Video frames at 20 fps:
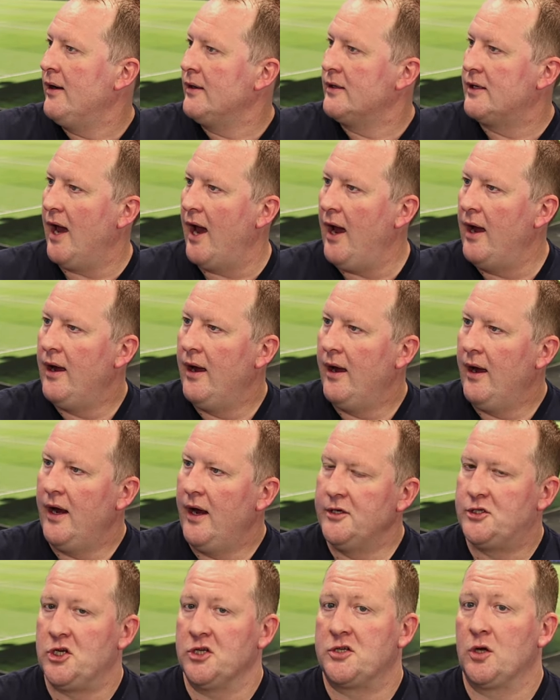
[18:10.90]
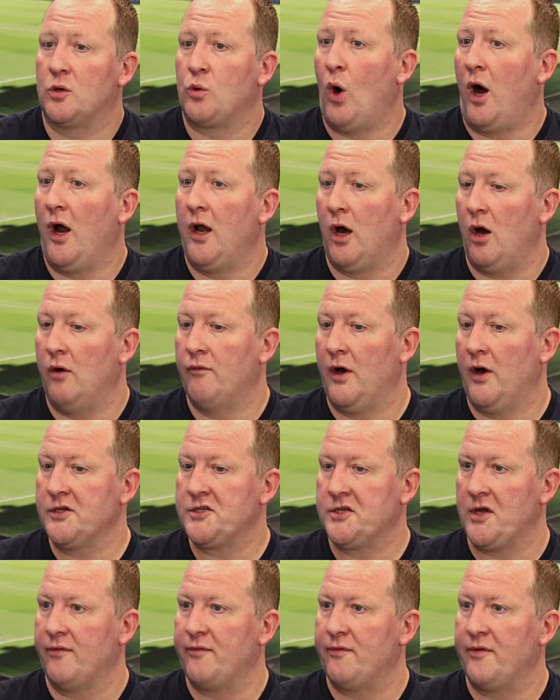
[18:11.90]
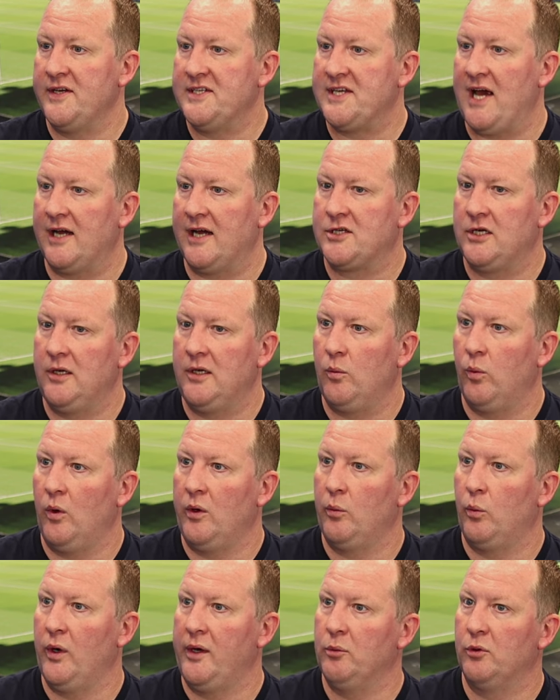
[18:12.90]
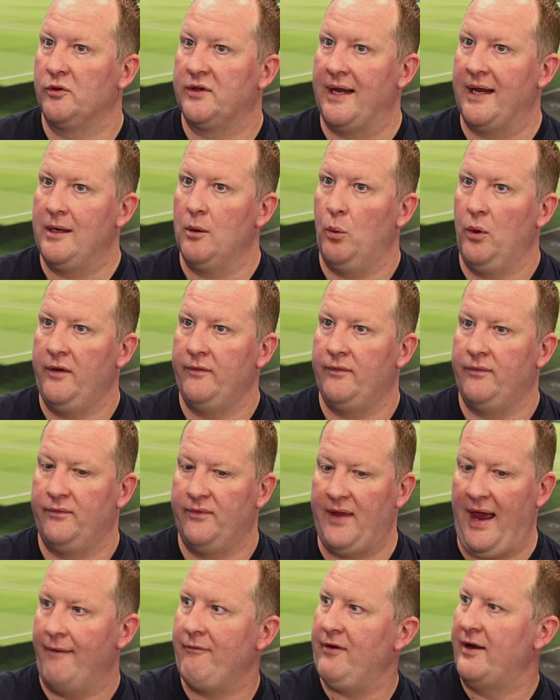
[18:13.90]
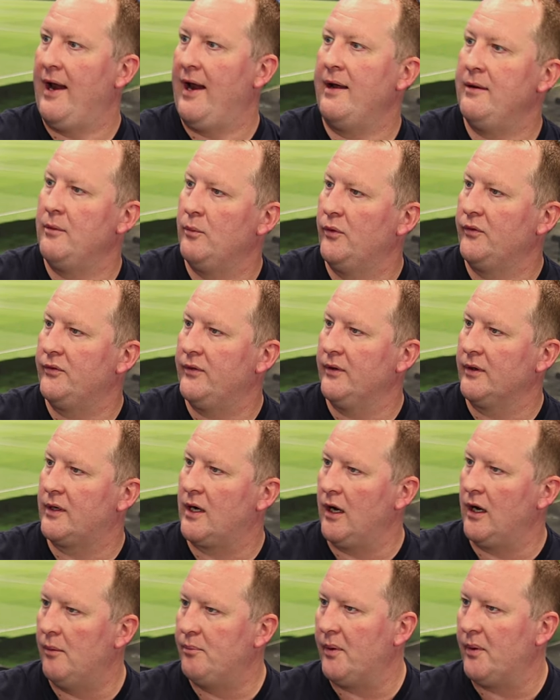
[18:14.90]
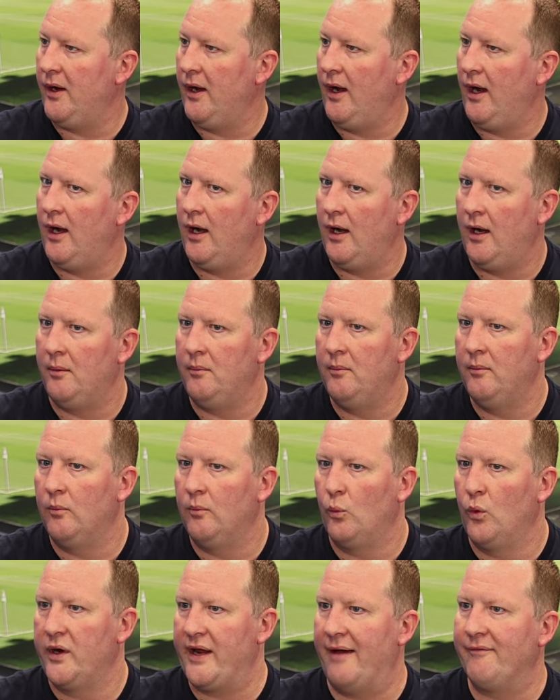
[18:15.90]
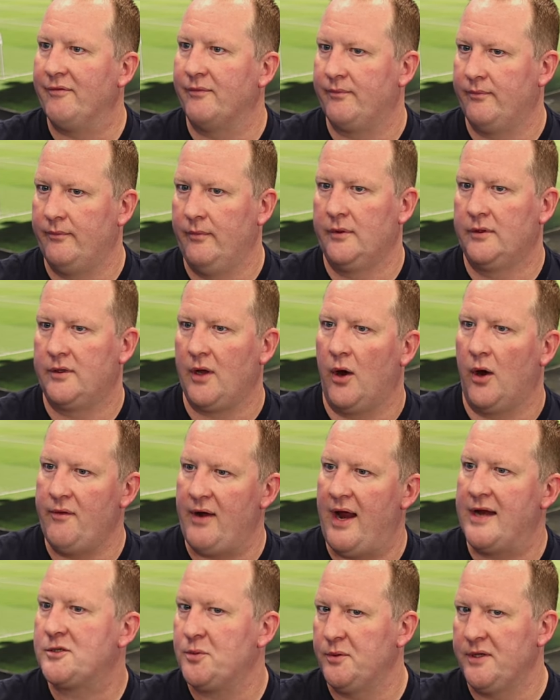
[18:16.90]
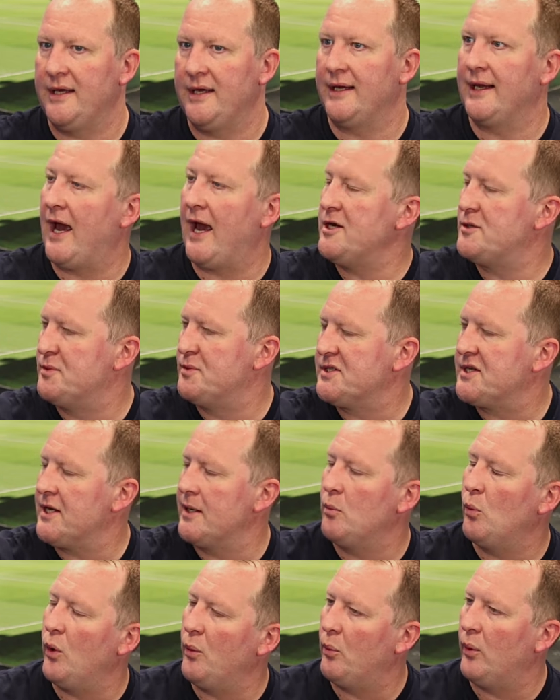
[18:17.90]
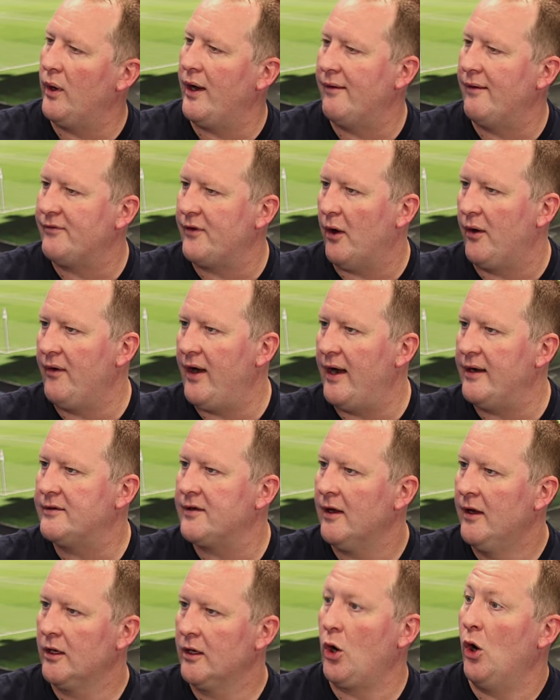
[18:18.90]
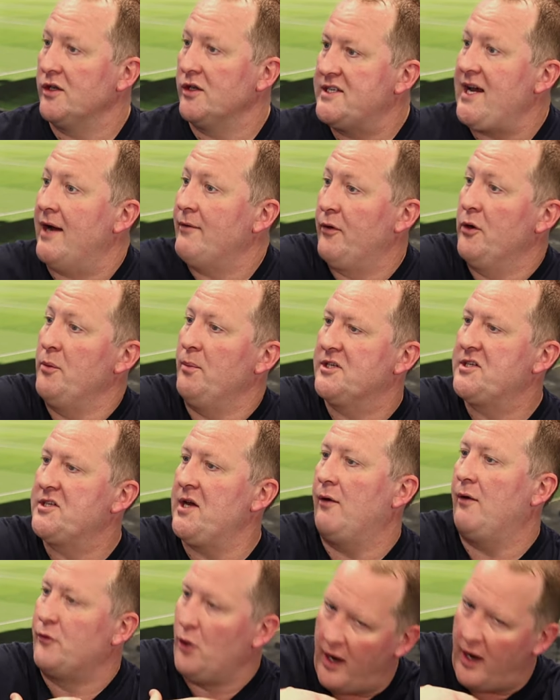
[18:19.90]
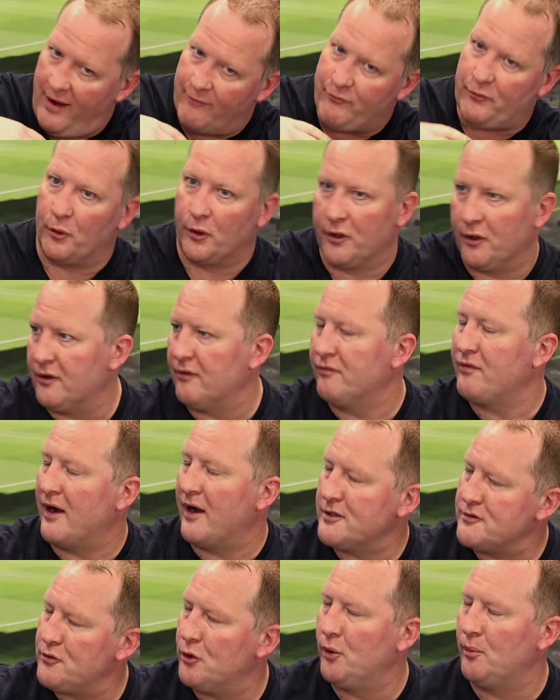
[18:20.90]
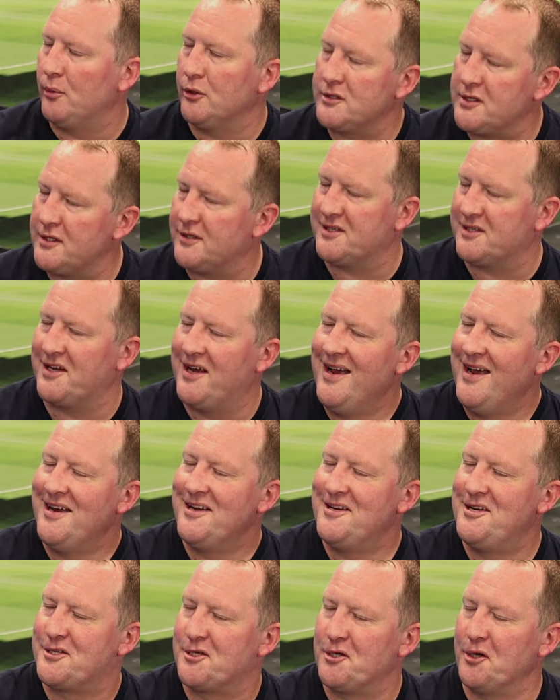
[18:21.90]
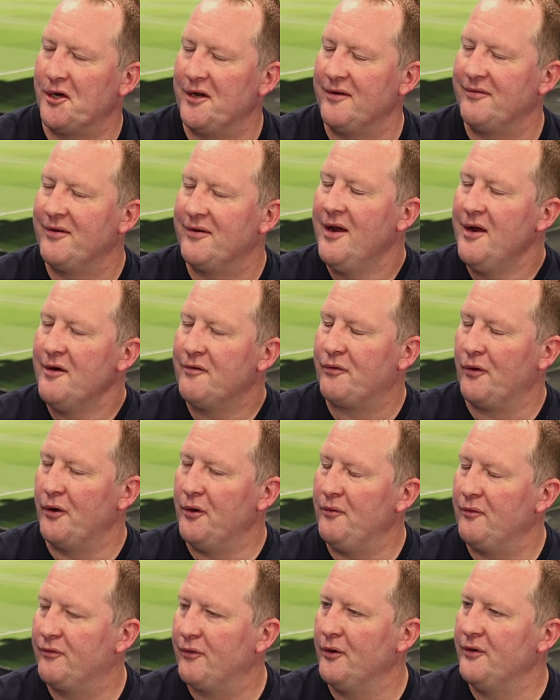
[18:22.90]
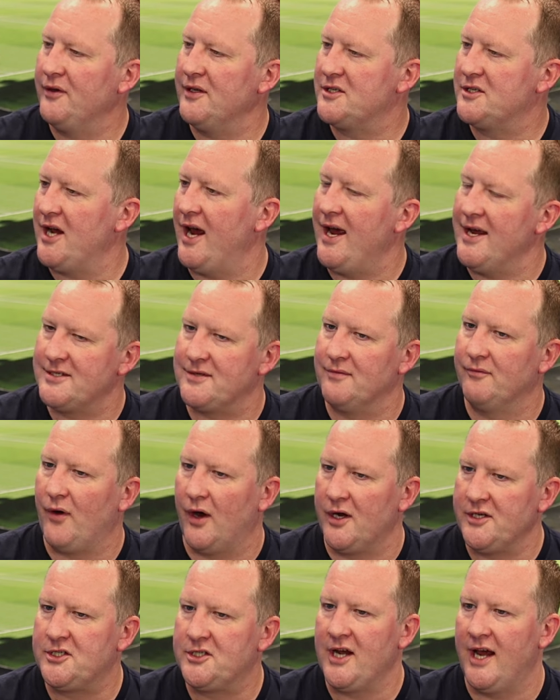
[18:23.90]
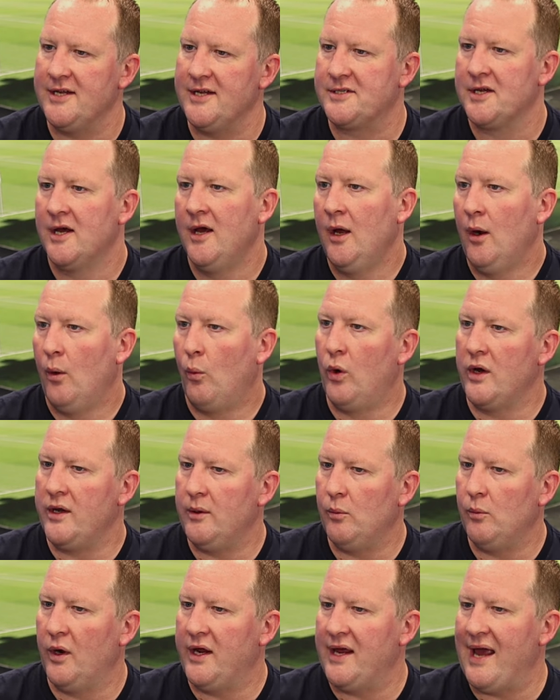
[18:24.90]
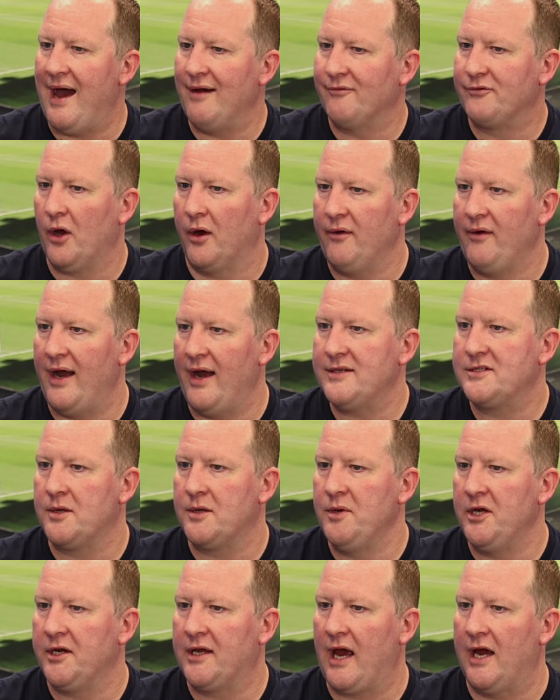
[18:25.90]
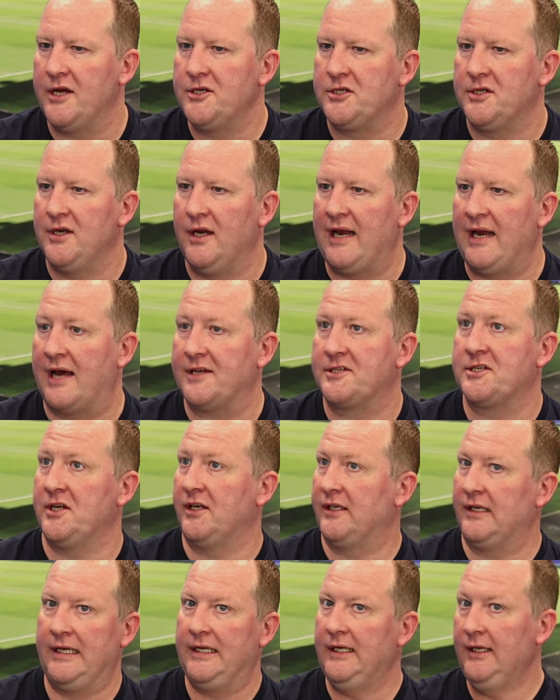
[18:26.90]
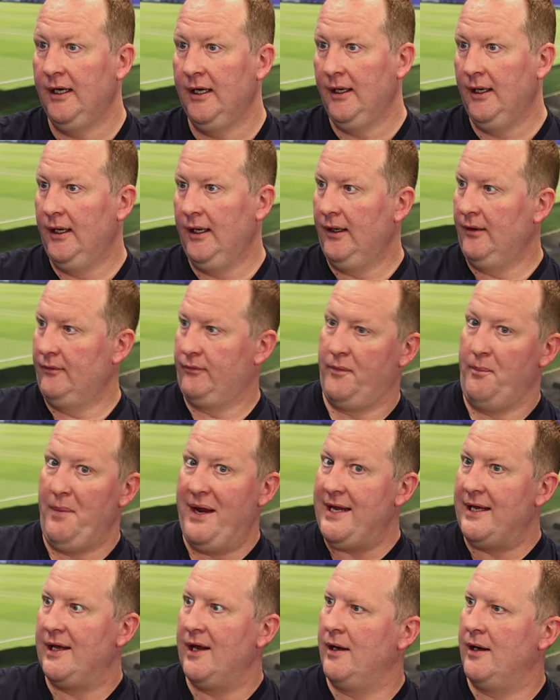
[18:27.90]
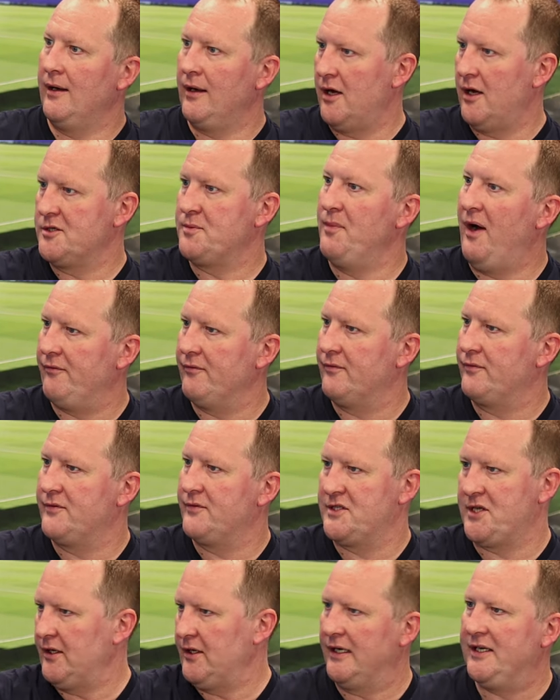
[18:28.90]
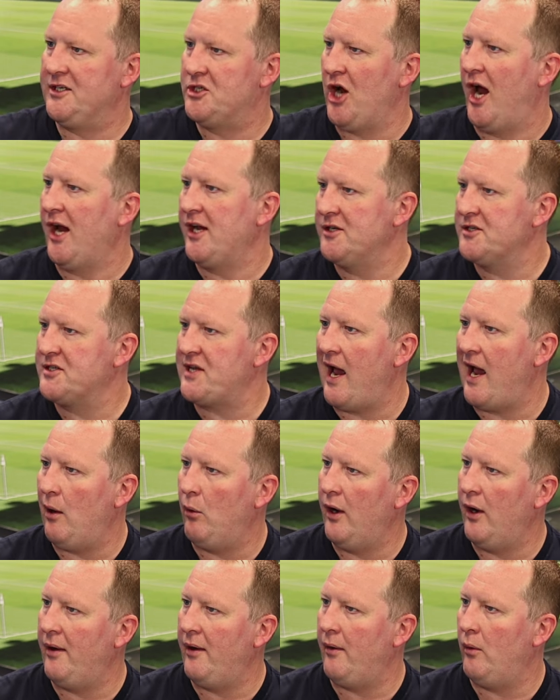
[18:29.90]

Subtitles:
Yeah, it's just quite a lot of our stuff is actually we will deal with there and then with the club. We have direct with the engagement team. We have direct contact through myself, not everyone on the fans forum, but just sort of through the chairs and vice chairs. We have direct communication, and that suddenly... for me in the last month suddenly changed how I'll